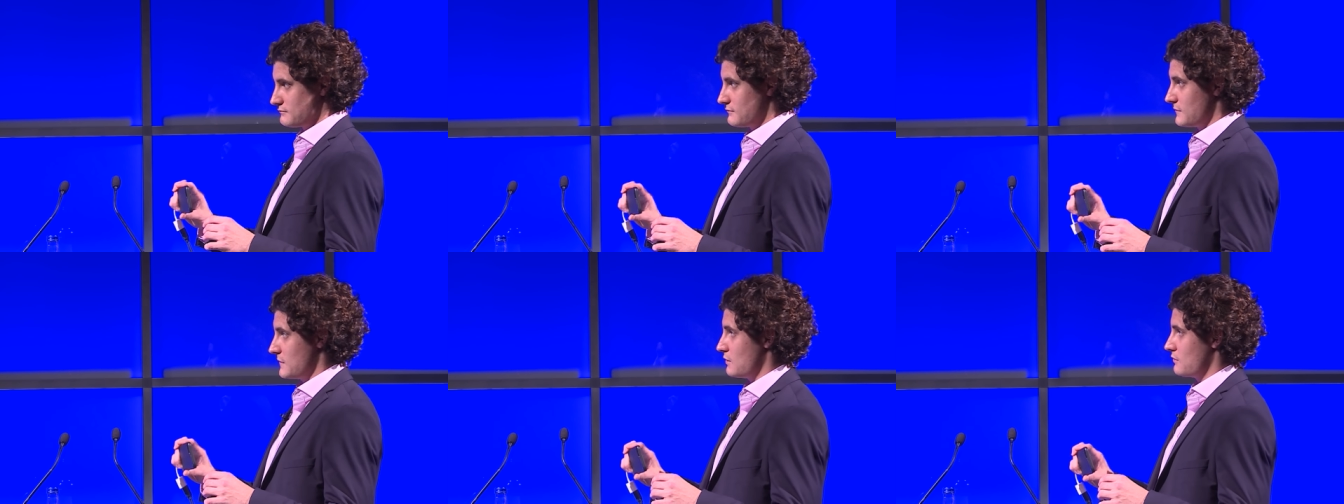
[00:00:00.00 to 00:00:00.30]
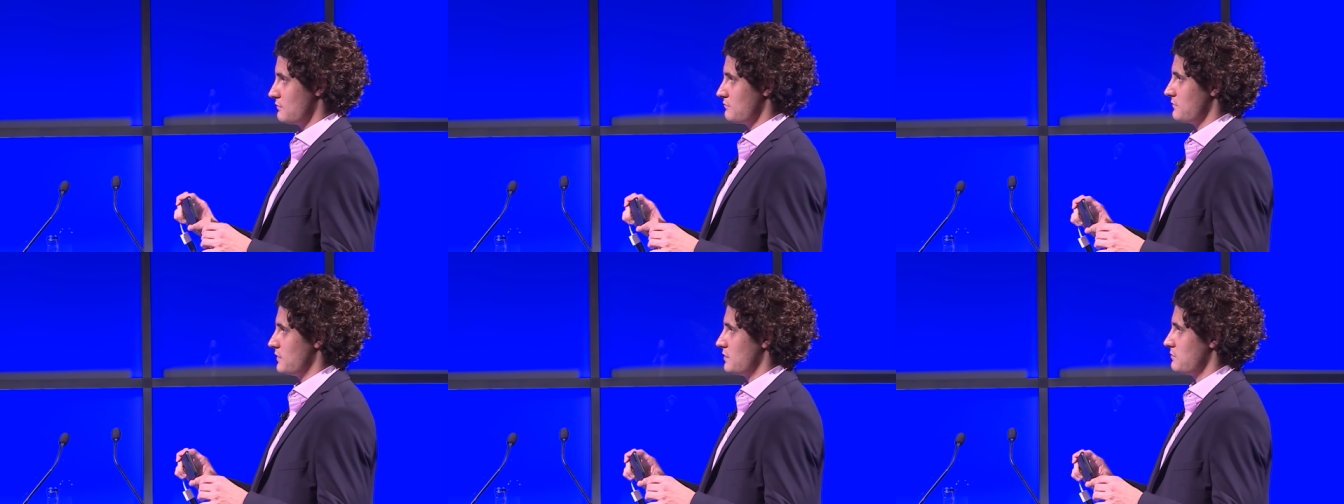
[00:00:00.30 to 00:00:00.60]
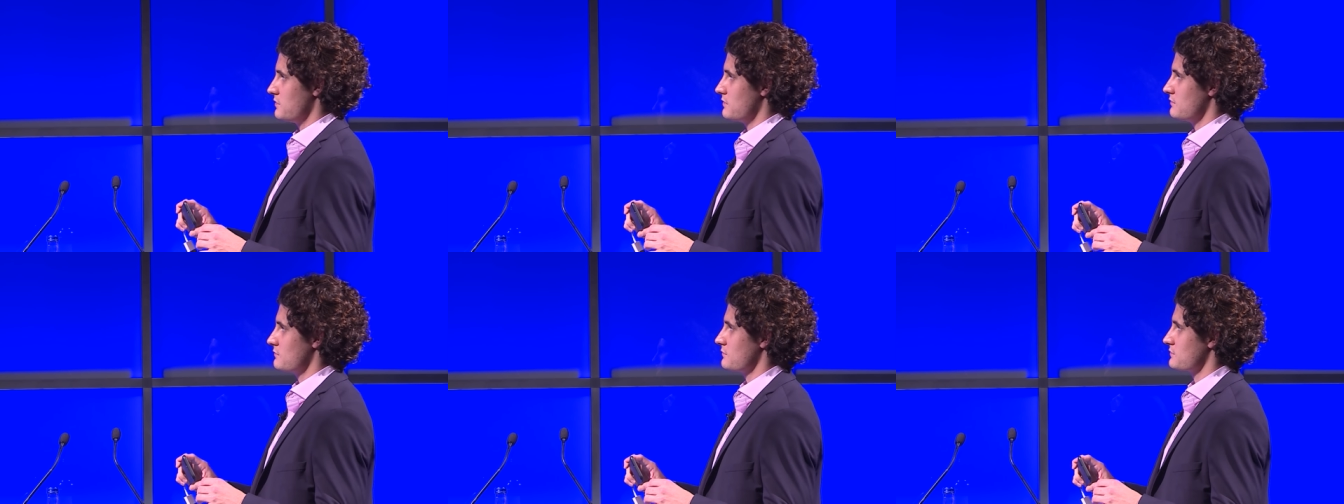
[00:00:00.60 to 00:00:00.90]
No,
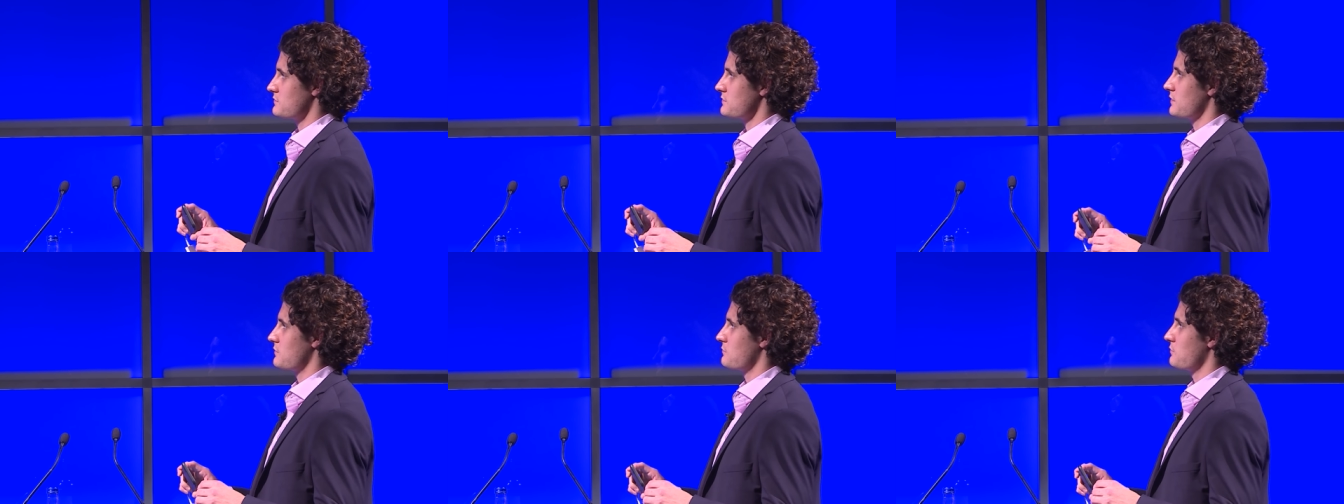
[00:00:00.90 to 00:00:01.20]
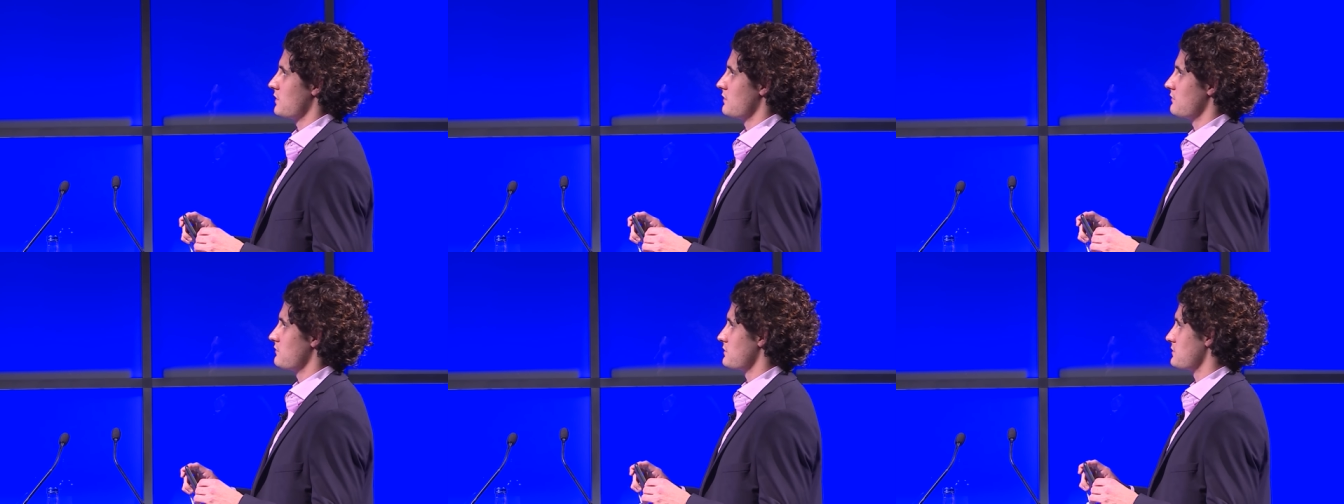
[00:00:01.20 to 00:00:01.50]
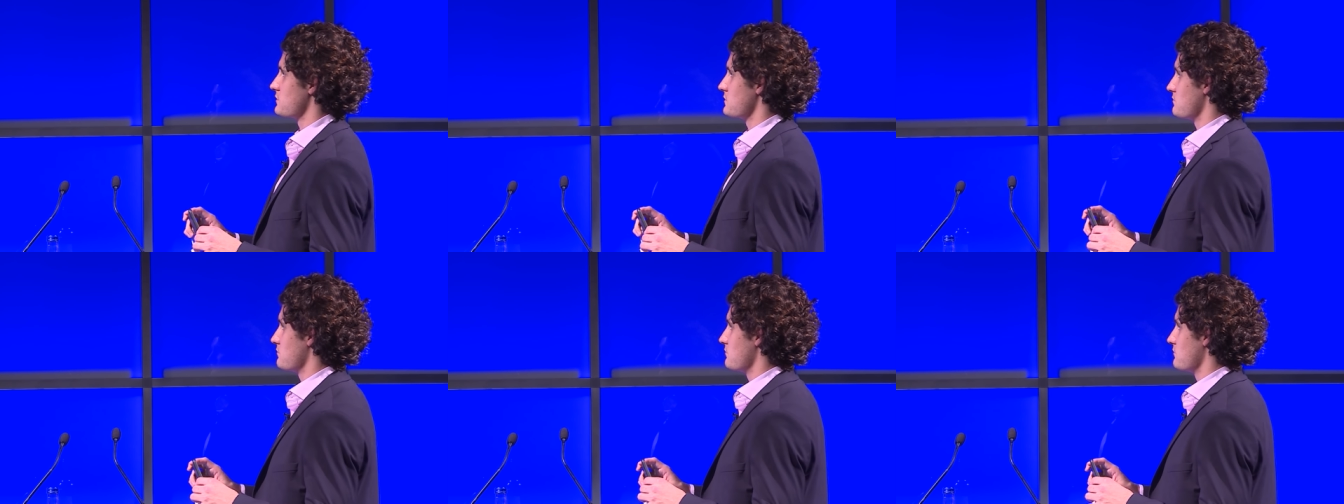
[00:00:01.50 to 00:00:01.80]
maybe. Looks like we're having
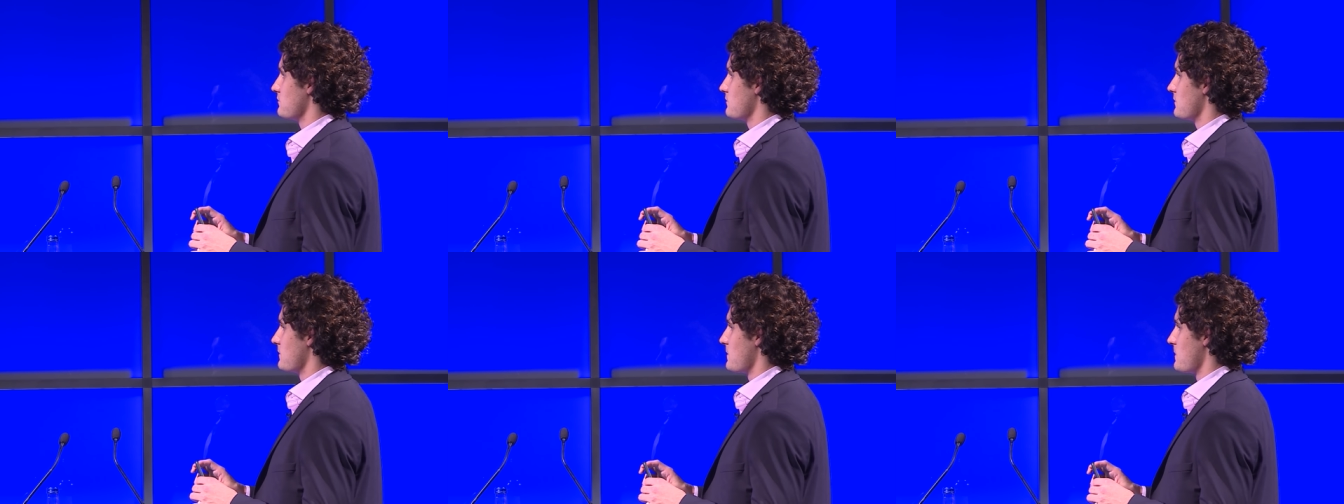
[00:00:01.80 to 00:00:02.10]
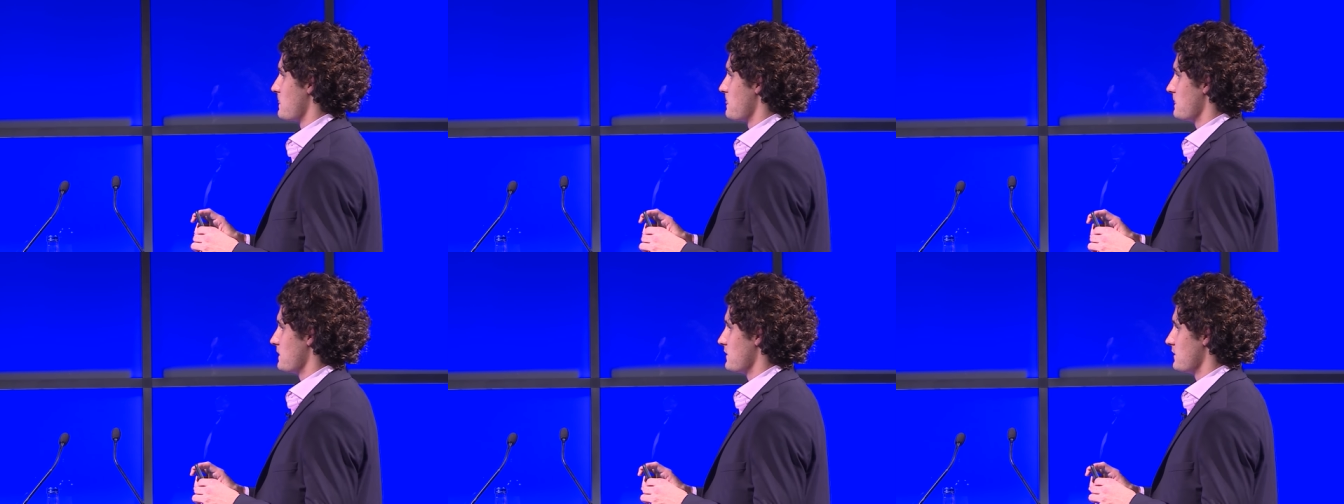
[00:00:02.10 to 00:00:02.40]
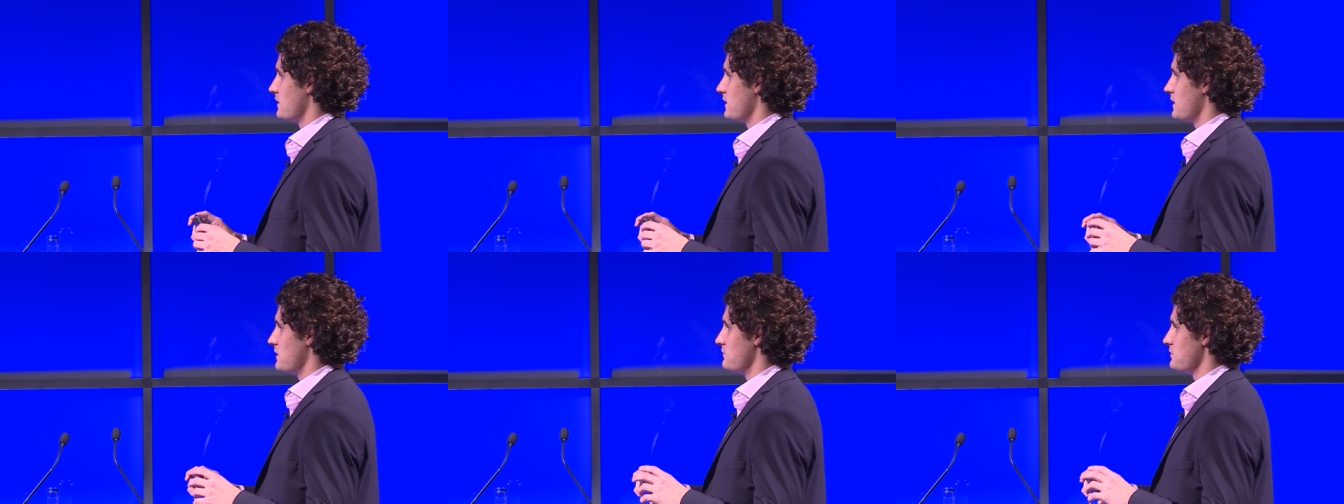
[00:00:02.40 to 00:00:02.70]
some
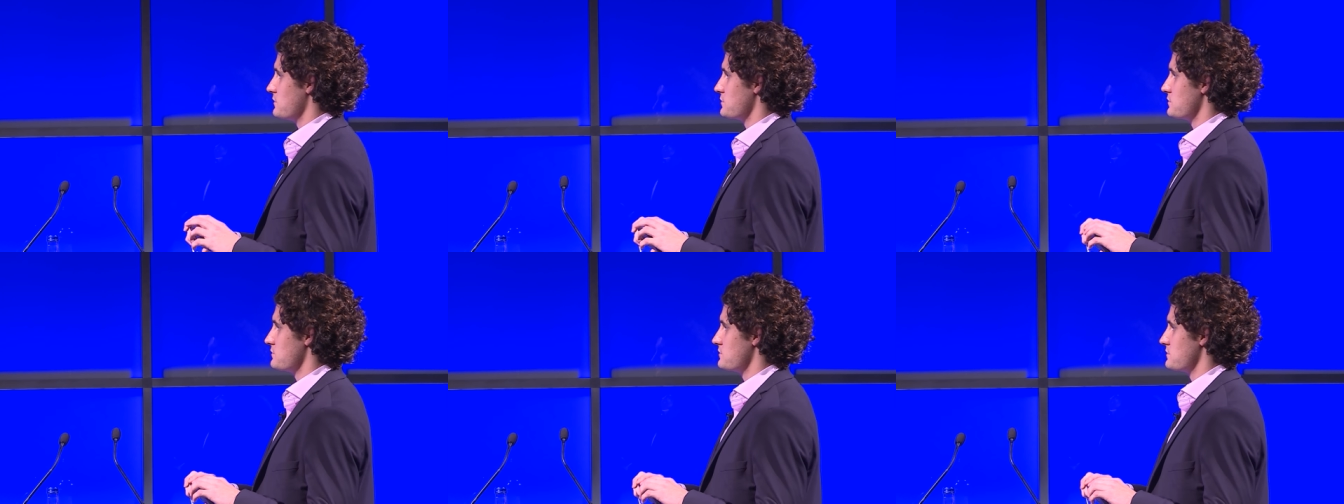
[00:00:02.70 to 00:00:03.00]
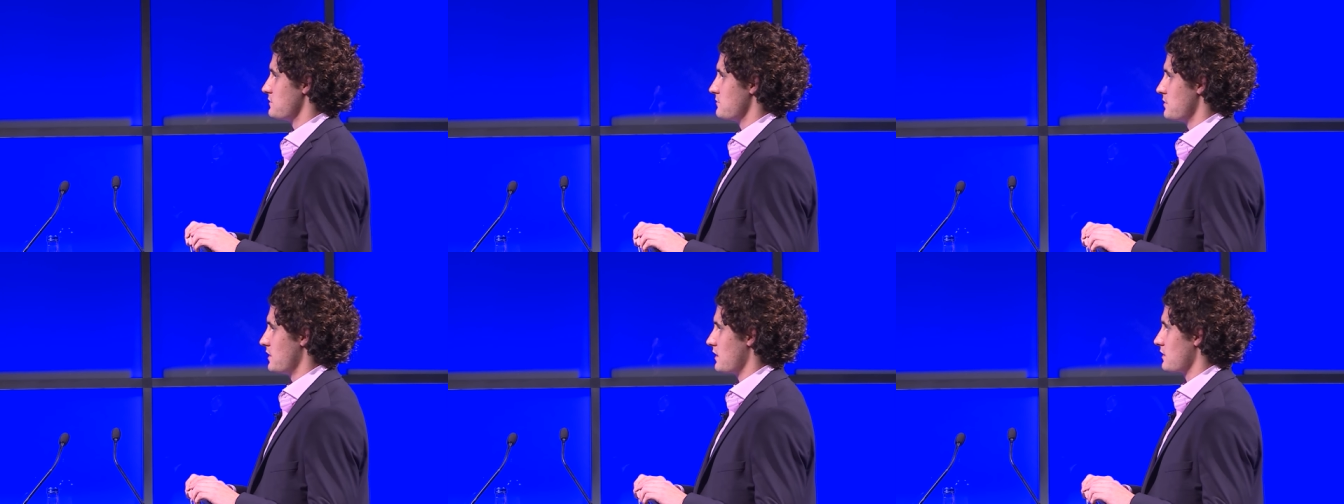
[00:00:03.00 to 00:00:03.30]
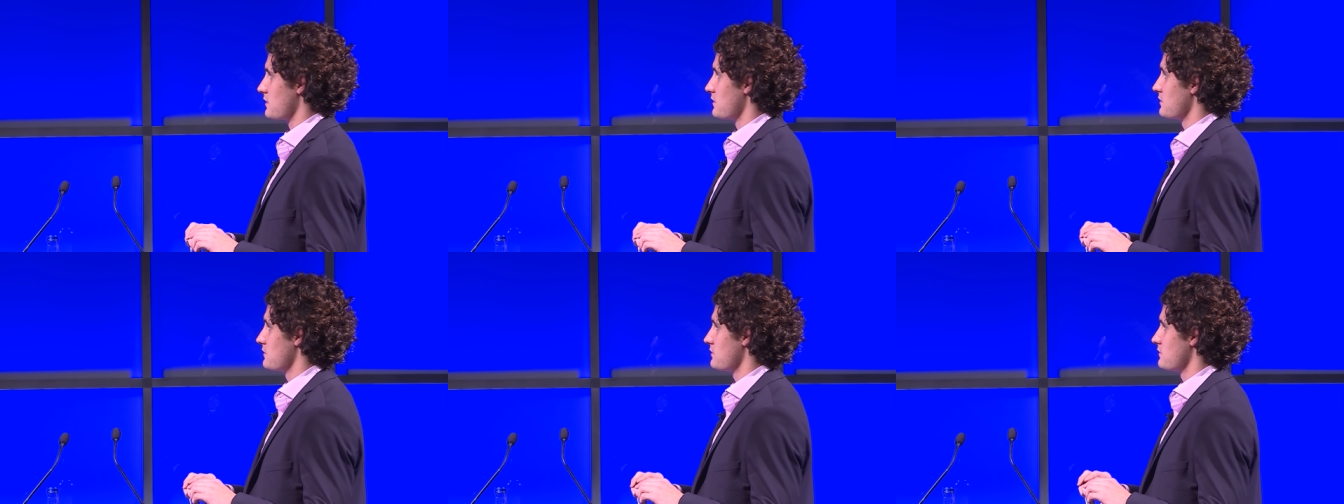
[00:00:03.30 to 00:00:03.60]
AV issues in the
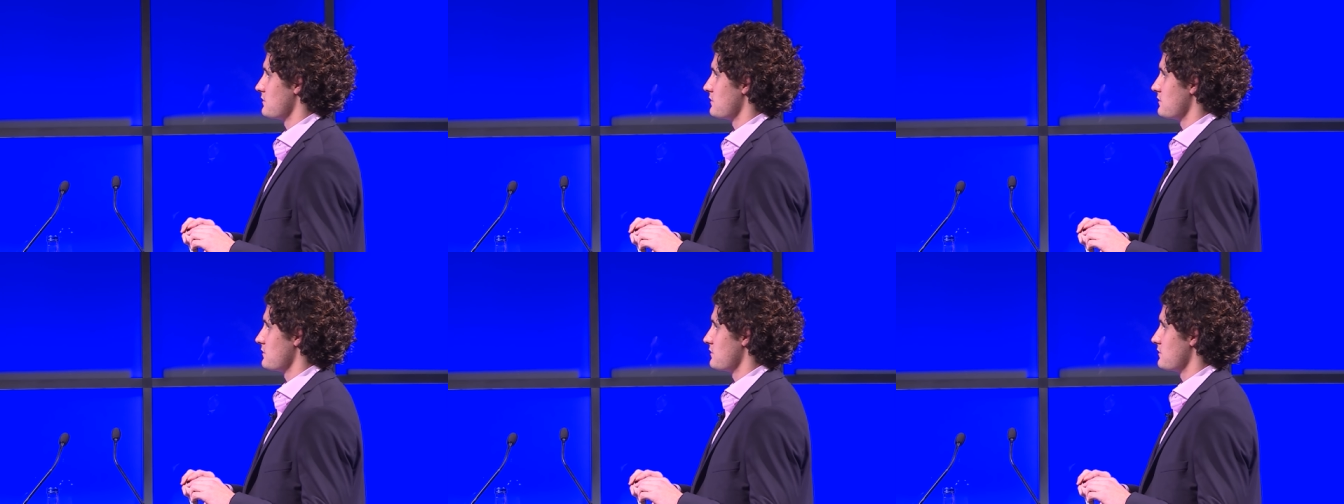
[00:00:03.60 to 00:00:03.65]
back.